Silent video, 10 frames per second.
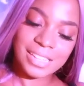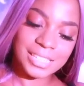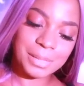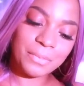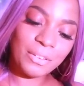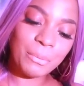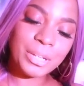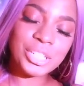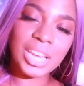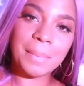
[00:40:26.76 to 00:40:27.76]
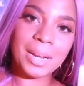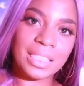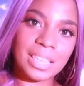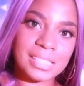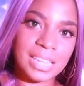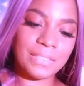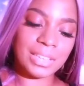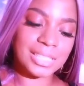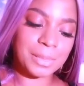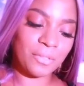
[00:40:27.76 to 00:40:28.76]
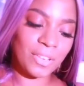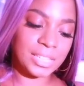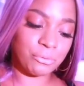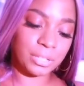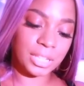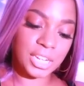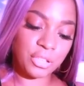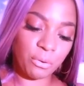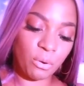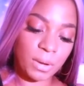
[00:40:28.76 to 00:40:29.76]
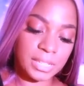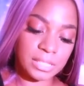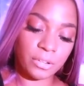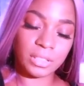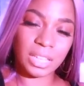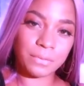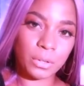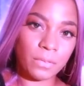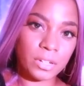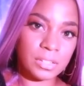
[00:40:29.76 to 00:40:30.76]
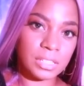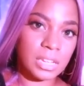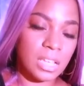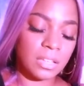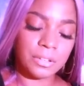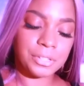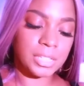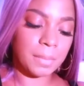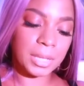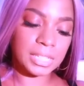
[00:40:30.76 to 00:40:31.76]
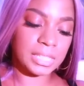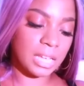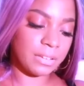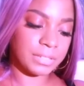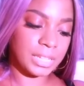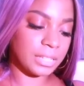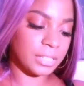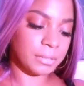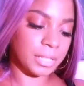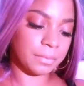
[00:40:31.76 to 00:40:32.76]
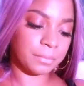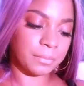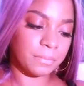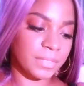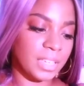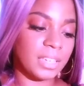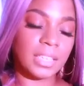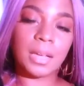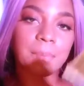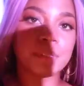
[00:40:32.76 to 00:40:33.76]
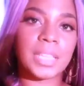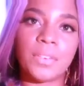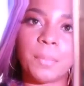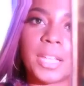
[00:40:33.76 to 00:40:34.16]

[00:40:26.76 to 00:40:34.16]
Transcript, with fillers: Some of you, we just came out of Thanksgiving. Some of you guys really need to throw away your leftovers. Your stomach is not going to take to it. Yep, Seven of